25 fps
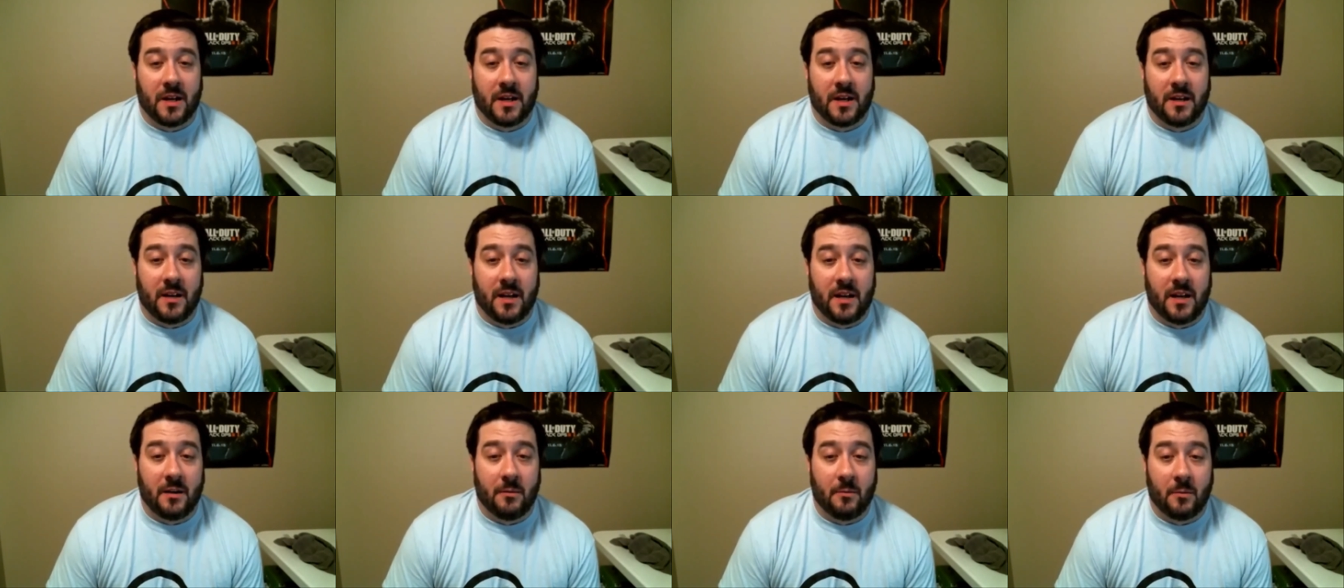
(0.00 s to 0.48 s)

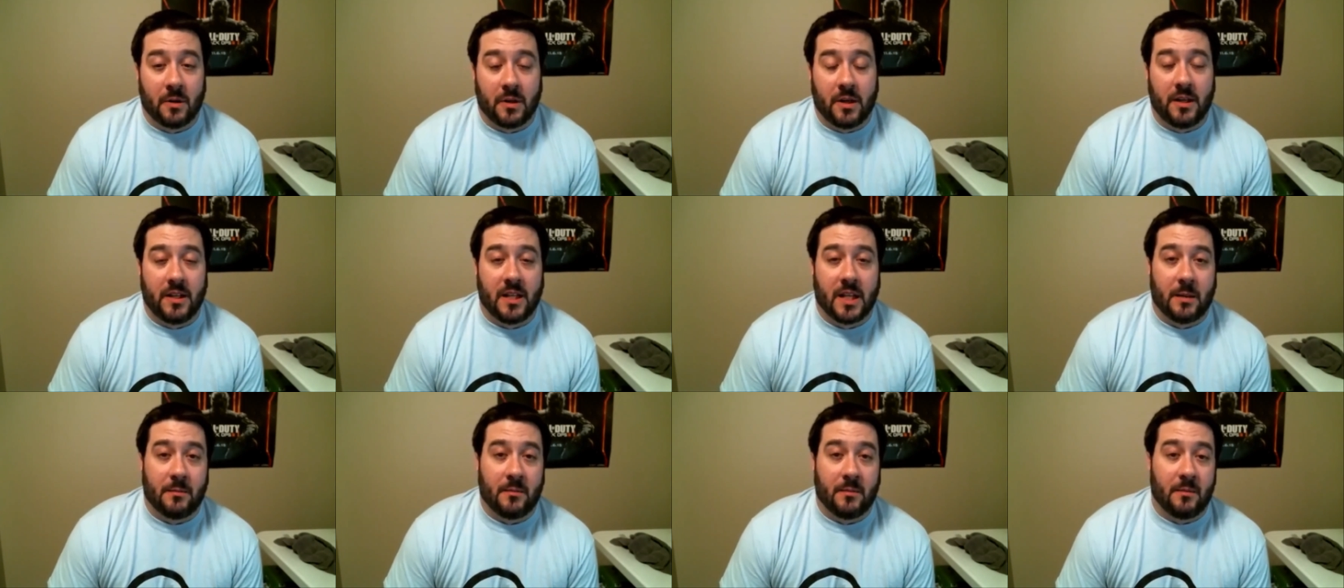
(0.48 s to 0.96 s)
and
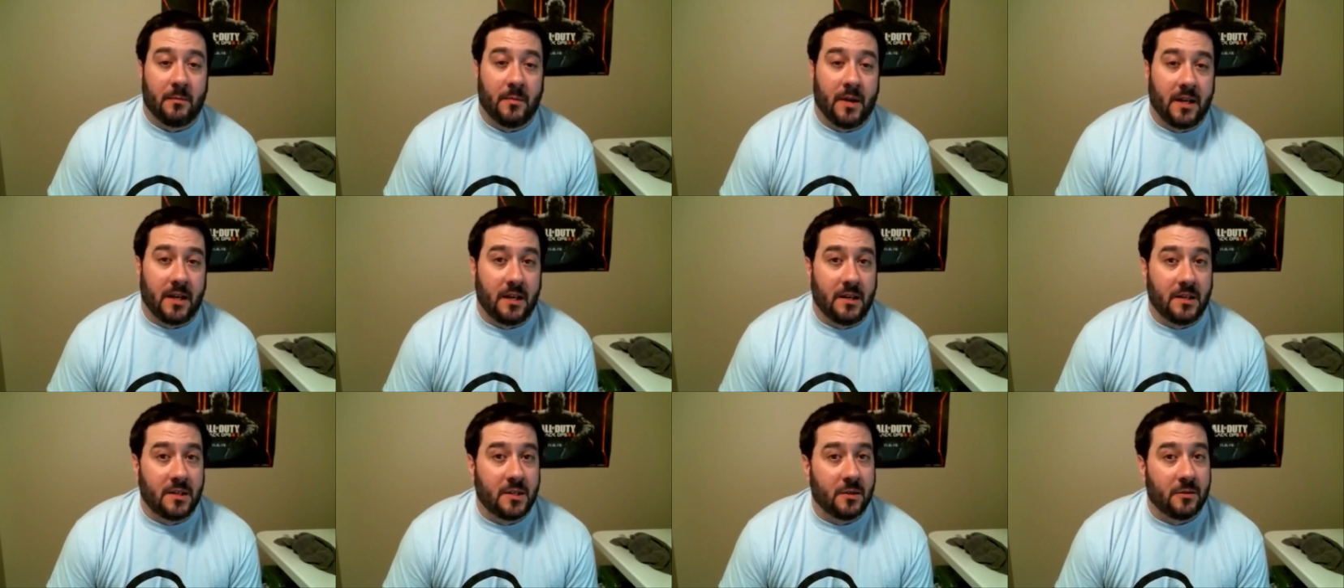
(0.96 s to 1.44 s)
working them and
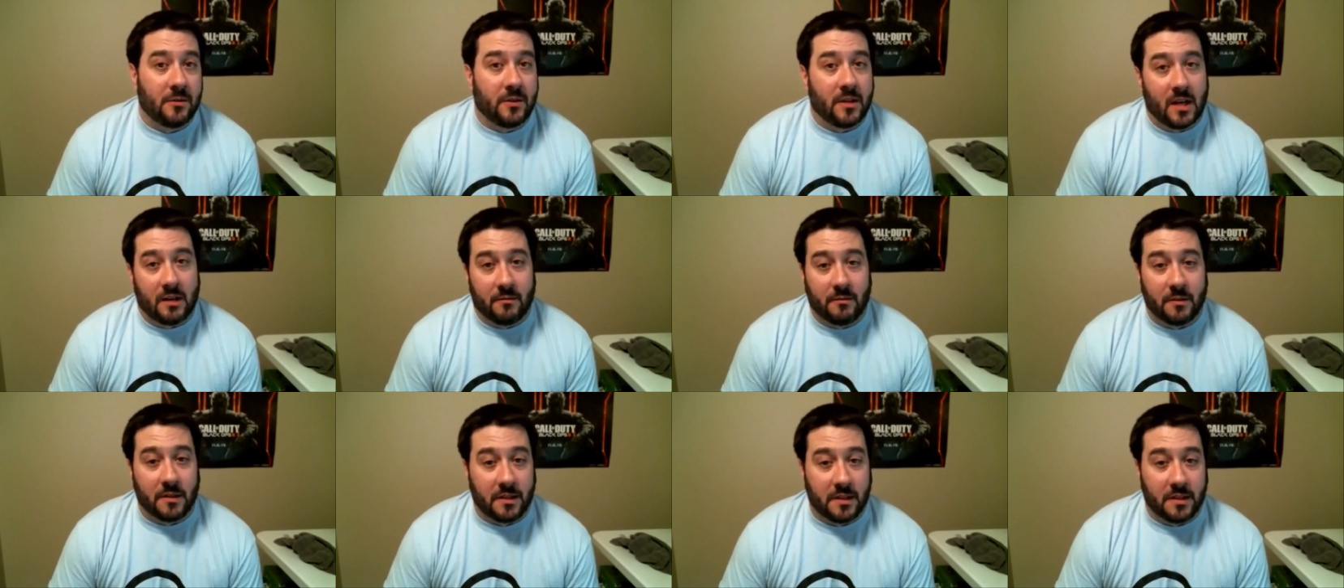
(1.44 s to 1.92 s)
making sure that
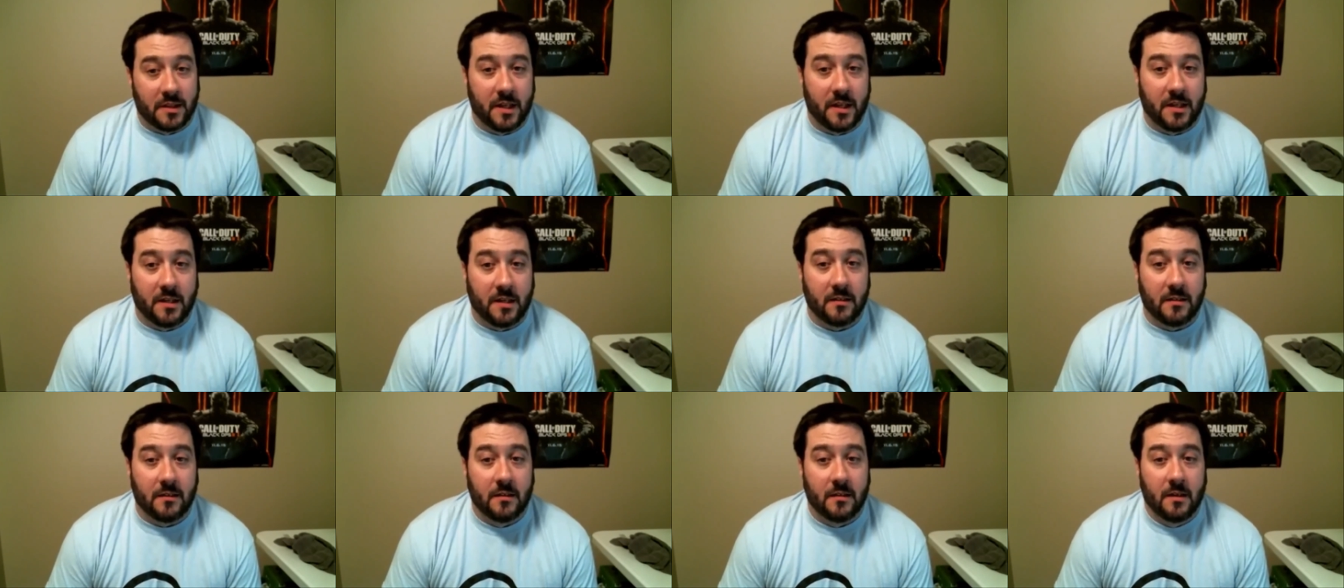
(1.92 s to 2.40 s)

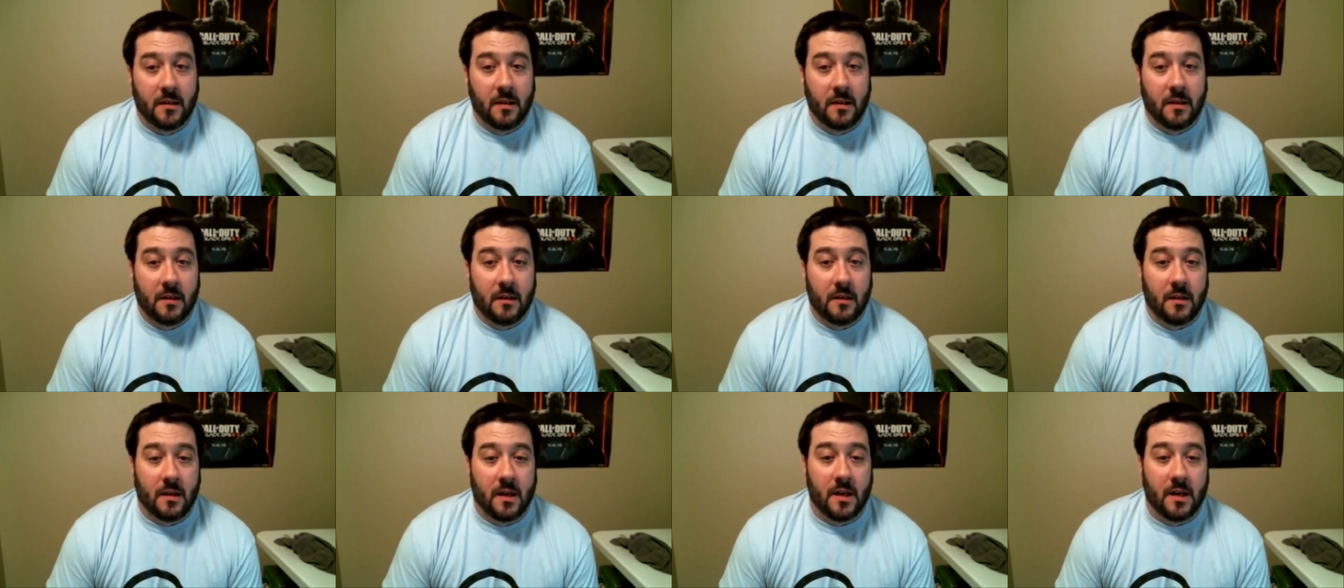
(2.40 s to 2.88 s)
everything
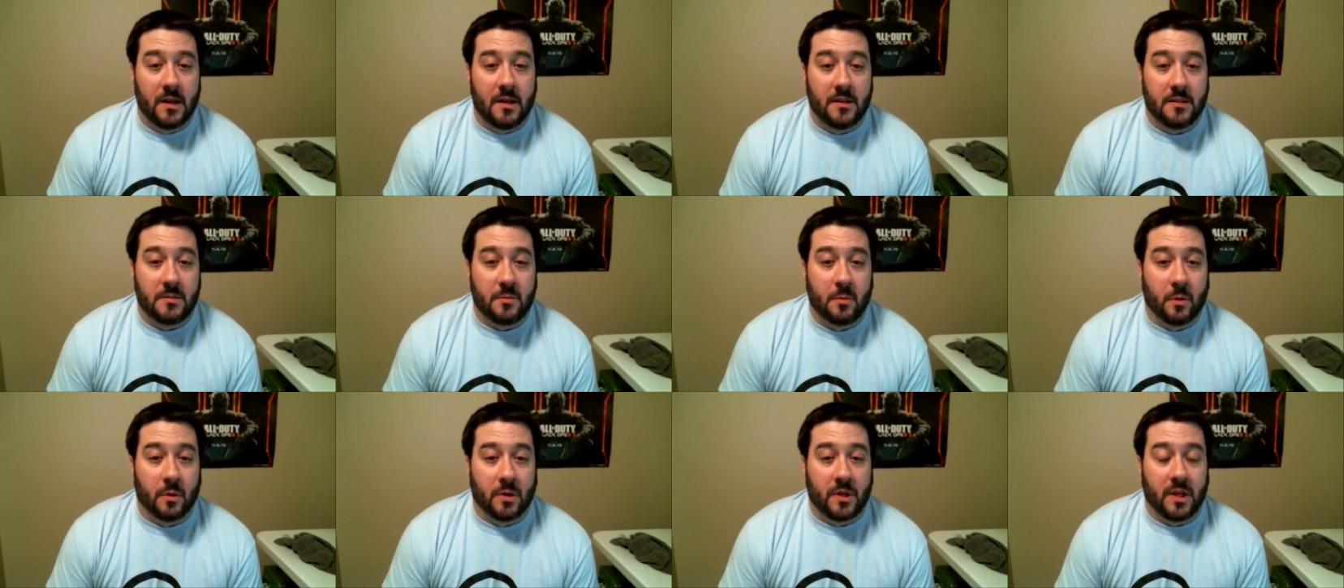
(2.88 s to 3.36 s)

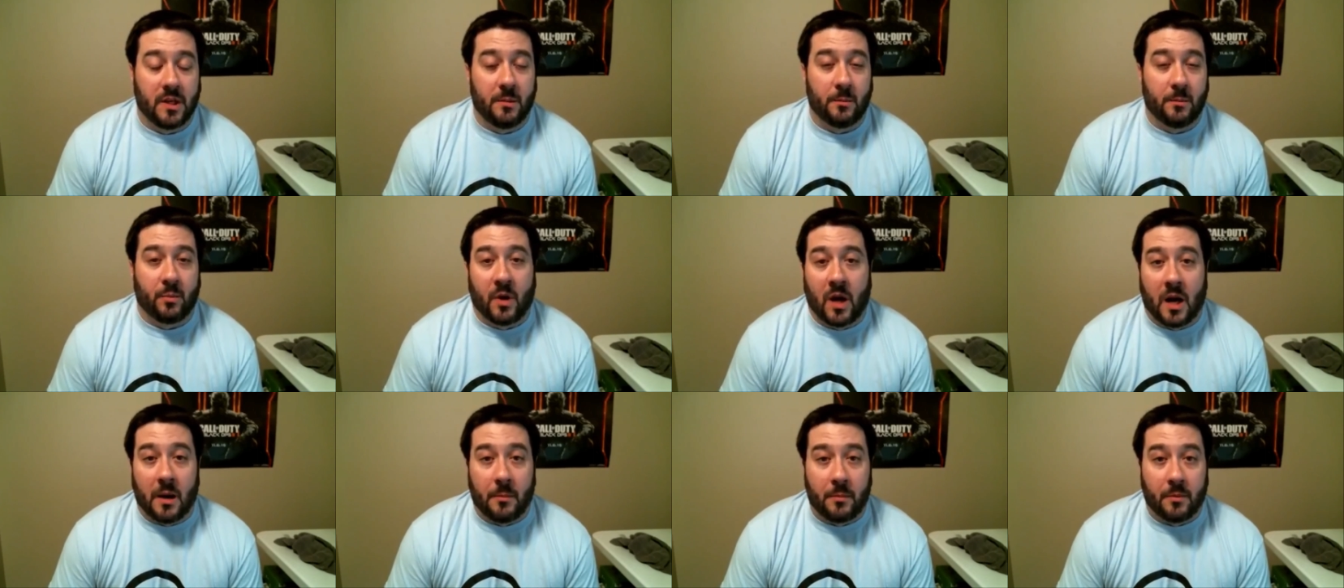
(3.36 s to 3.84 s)
is working
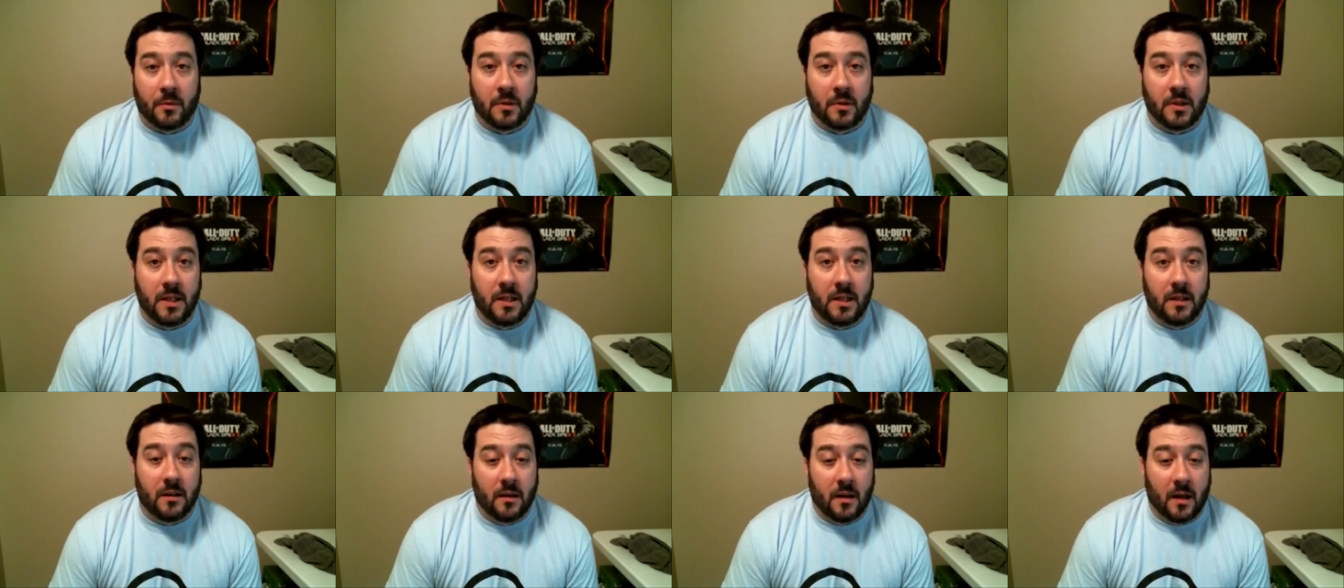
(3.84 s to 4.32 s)

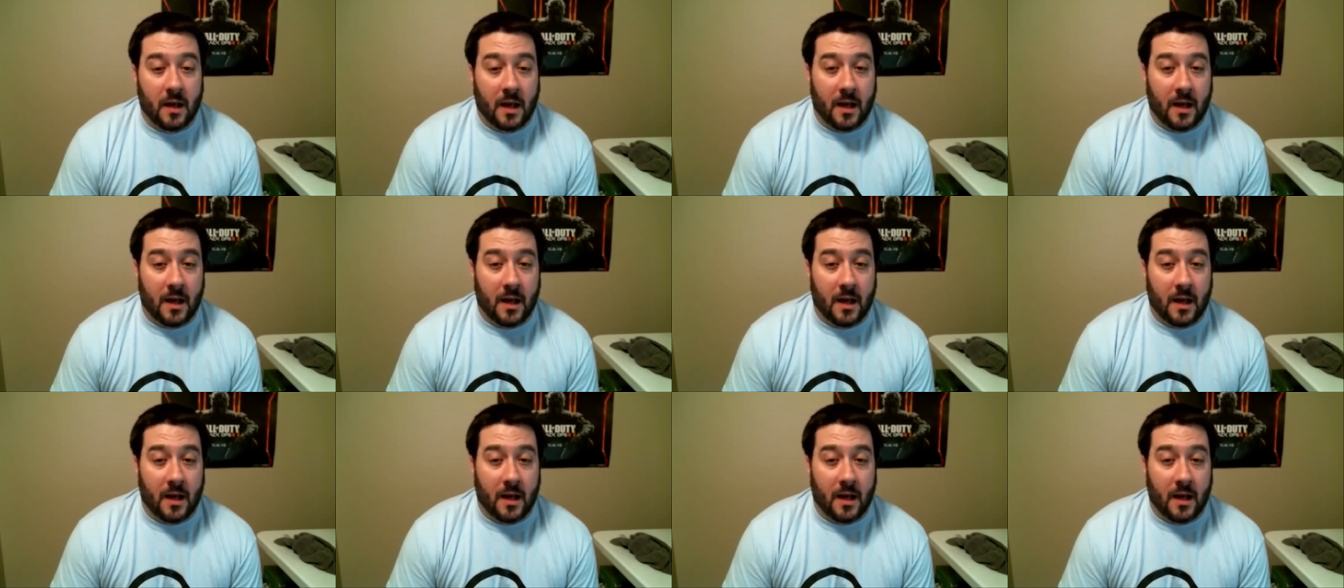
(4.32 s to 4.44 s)
properly,